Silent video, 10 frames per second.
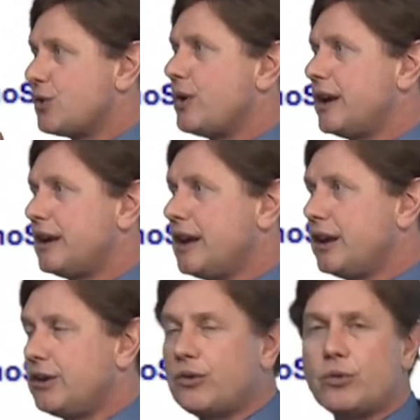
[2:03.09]
enjoyed
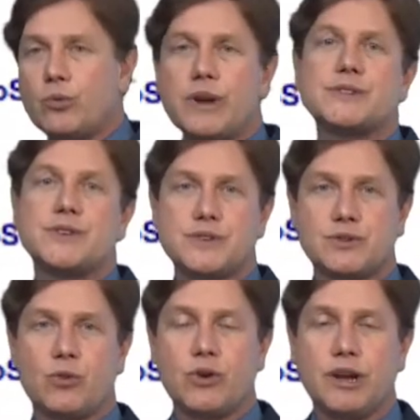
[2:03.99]
your recent
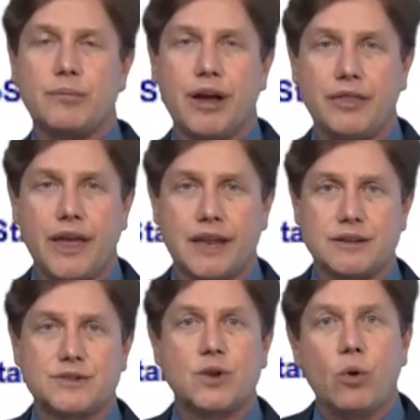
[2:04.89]
story about
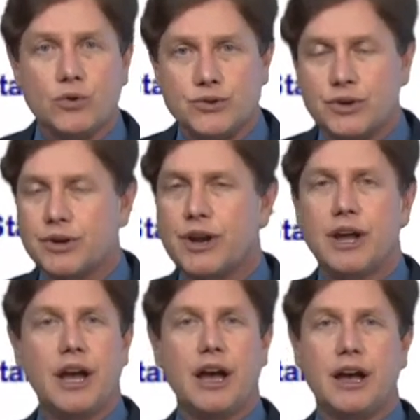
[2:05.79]
that soldier
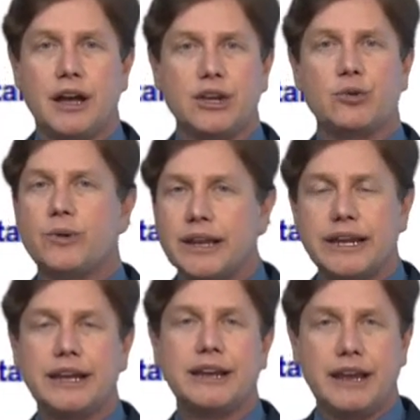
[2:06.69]
uh, you
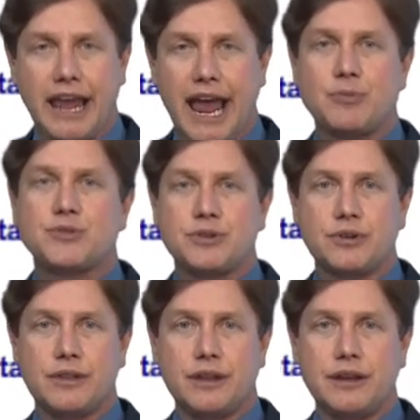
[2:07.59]
really
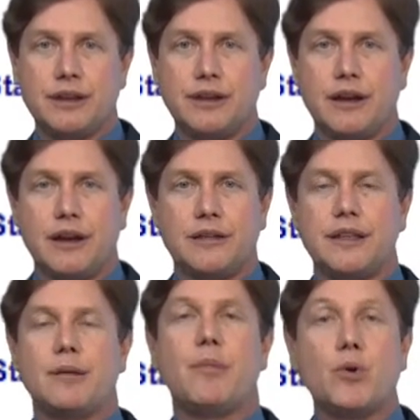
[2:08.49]
captured the
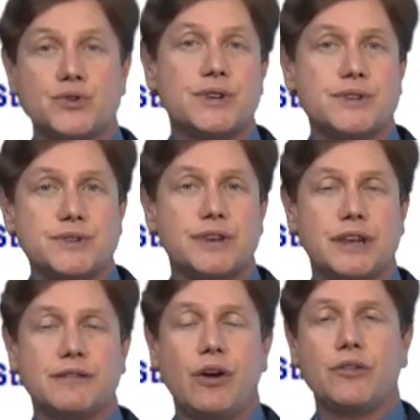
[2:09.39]
uh, the emotions
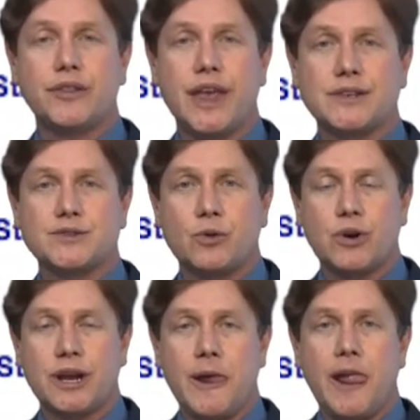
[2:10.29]
involved in that
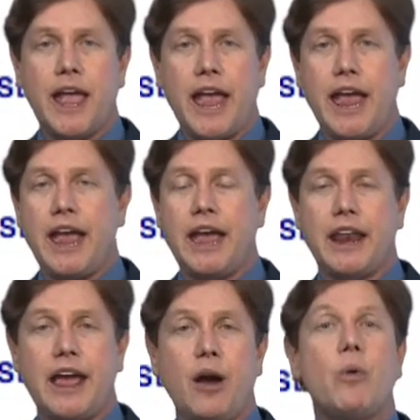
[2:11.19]
story,
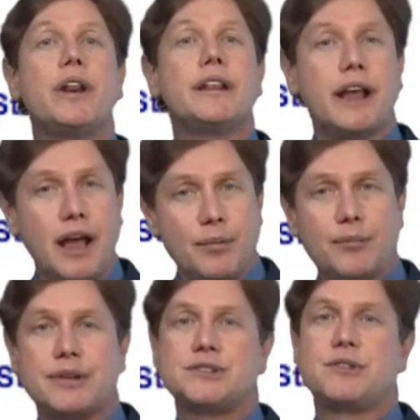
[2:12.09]
and I wanted to
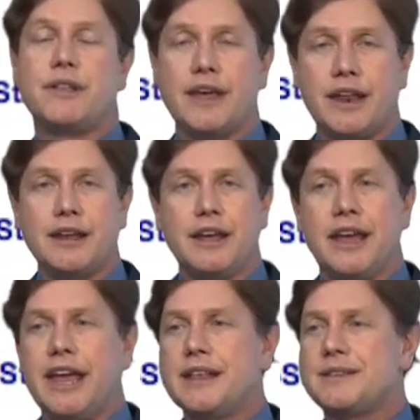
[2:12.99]
compliment you on that.
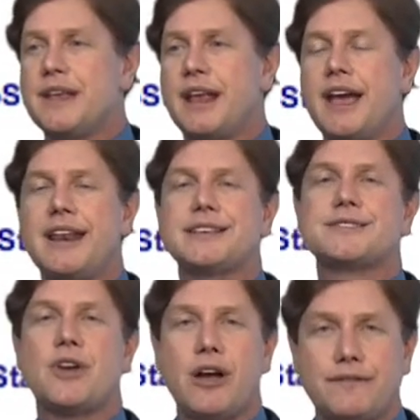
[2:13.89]
It it kind
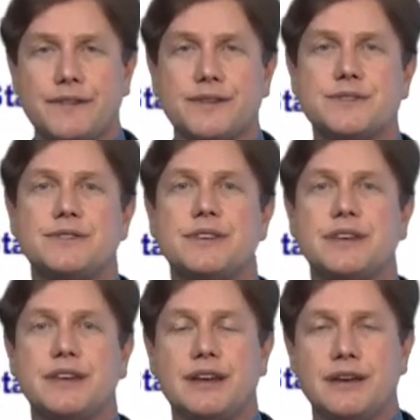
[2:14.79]
of softens
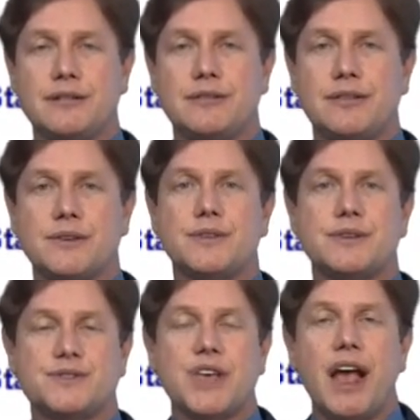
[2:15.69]
the, uh, the
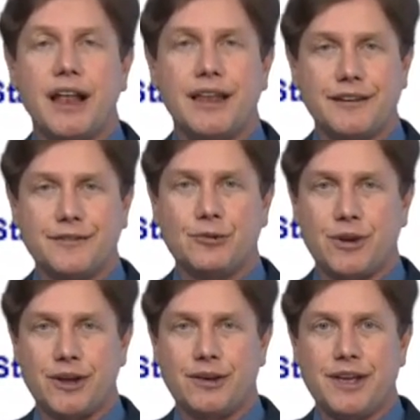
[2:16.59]
the cell, if
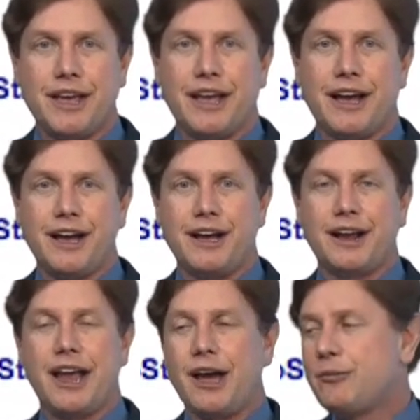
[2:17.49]
you will.
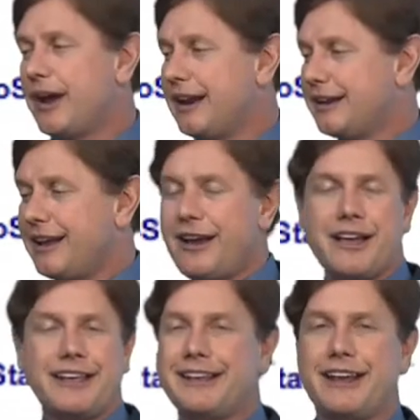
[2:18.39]
Uh, Conrad
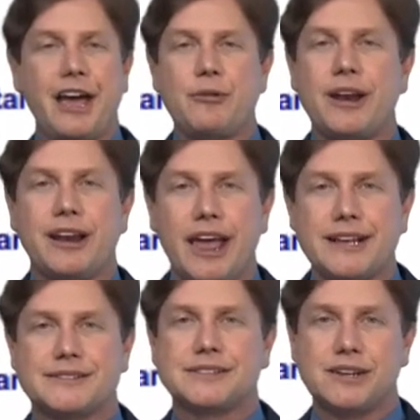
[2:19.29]
uh, Conrad
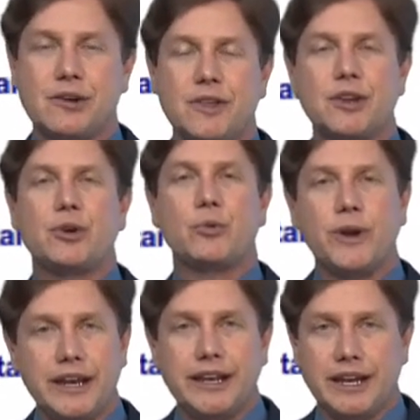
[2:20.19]
likes to know that you're
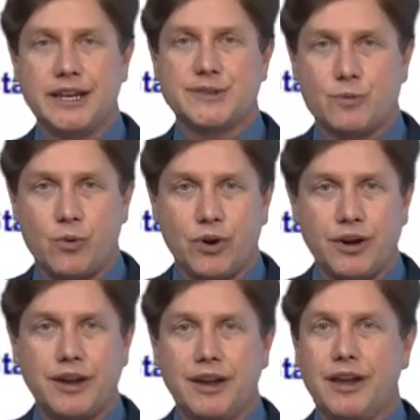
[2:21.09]
reading his
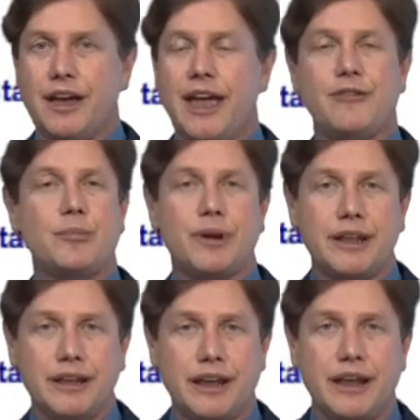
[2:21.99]
work
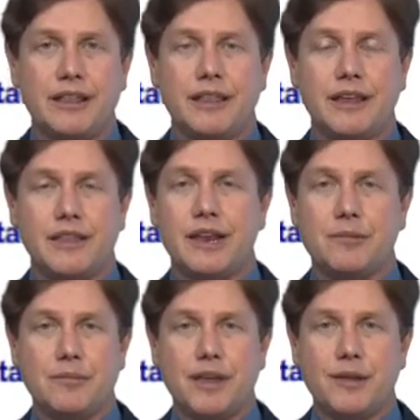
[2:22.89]
everybody in the, in
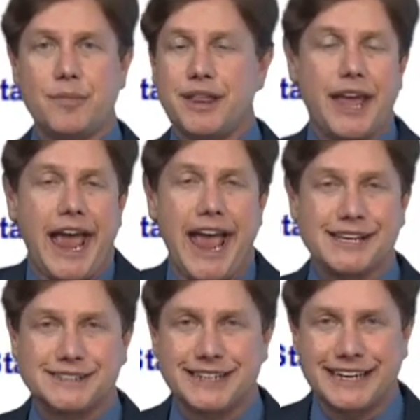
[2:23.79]
the, in the media
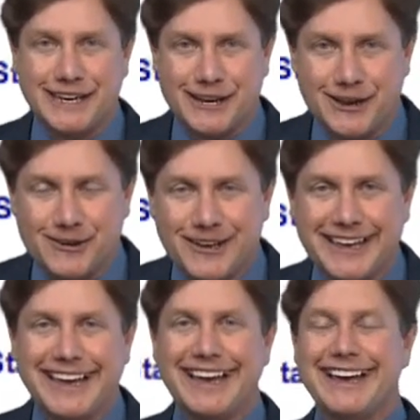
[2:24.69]
has an ego.
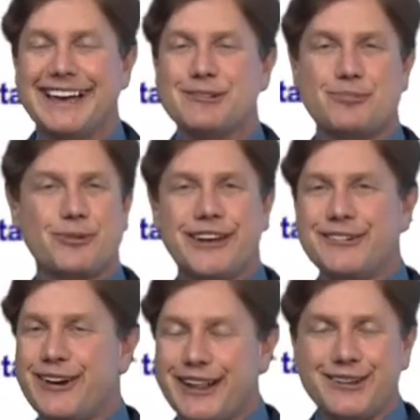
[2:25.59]
Uh,
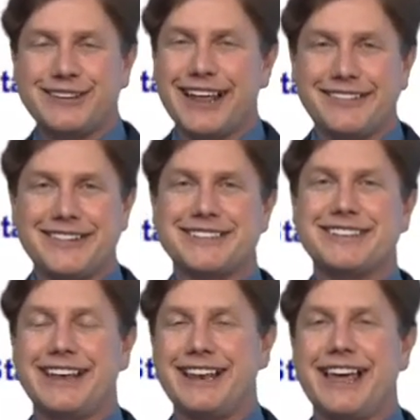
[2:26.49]
print, radio,
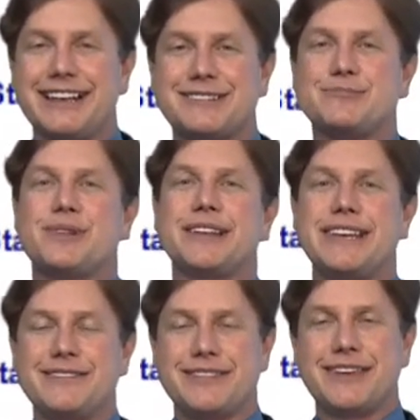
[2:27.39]
television, they like to
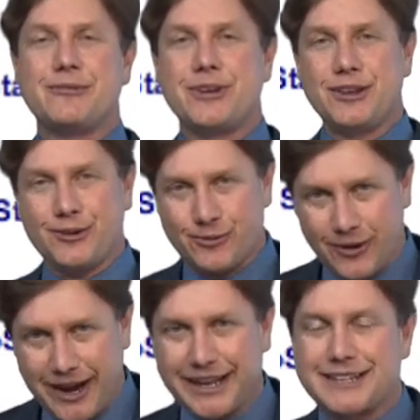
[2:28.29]
believe that when you're
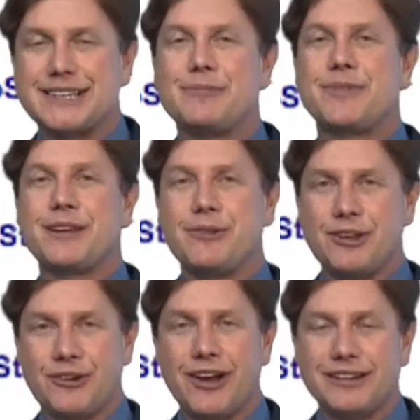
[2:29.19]
writing something,
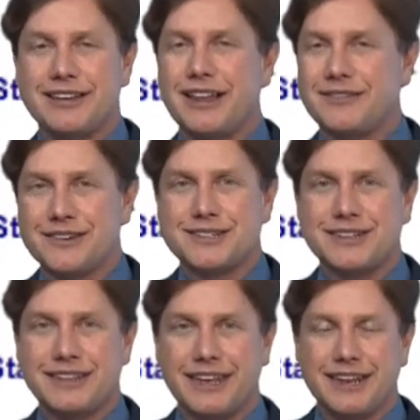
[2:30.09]
when you're on
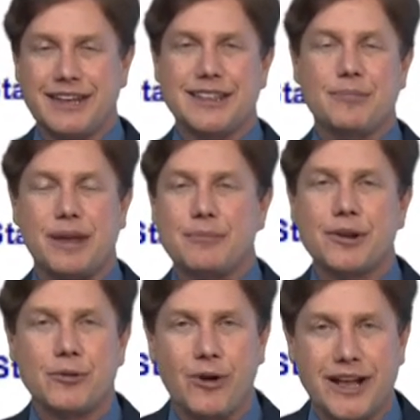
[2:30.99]
television, that, that
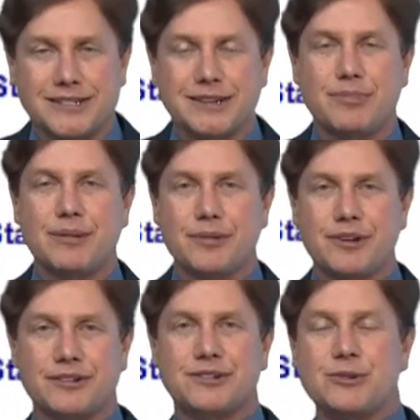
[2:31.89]
people are watching,
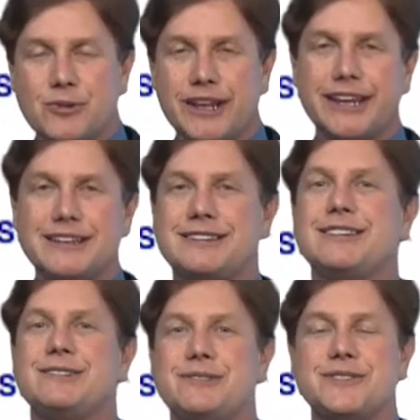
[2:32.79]
people are tuning
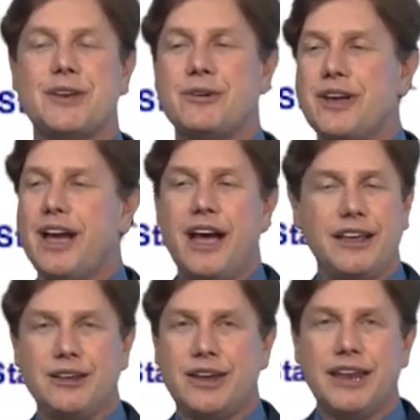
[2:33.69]
into you. So
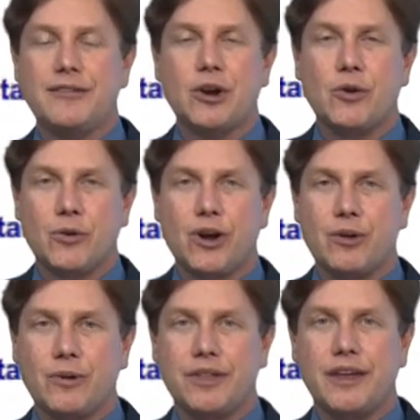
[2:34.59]
uh, you can never go
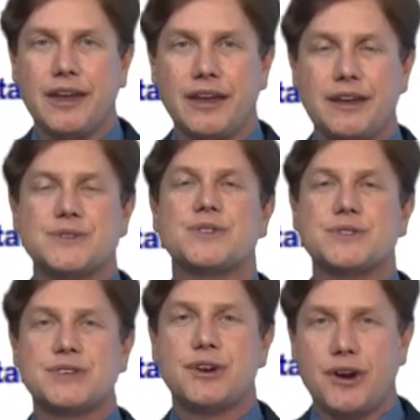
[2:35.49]
wrong with a
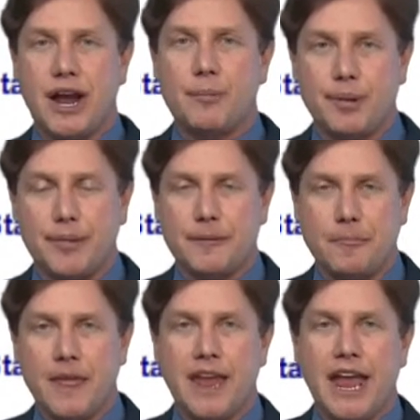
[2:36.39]
sincere
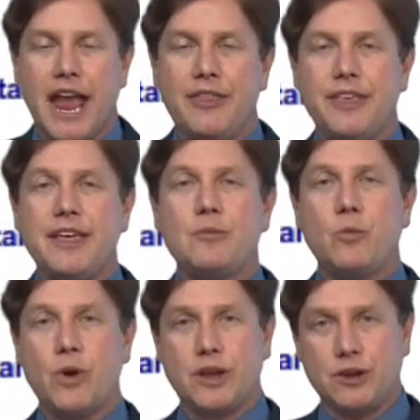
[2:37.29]
compliment. And
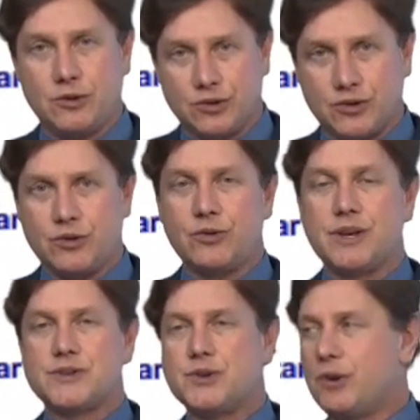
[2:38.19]
then what you
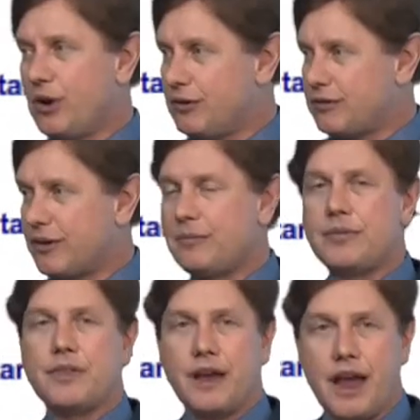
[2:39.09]
do is you go
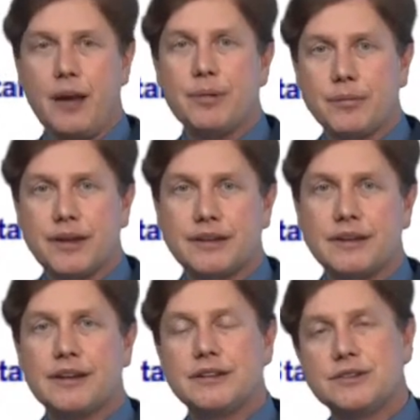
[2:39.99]
from the
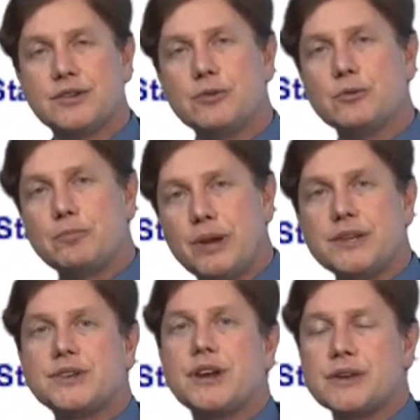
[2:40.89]
compliment to
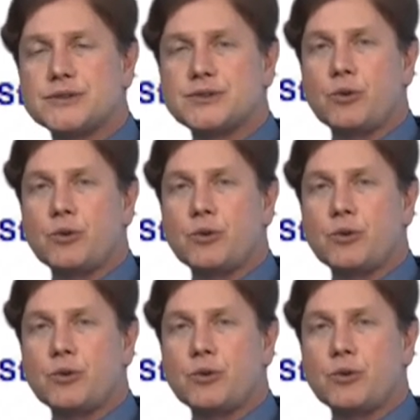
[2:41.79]
pitching a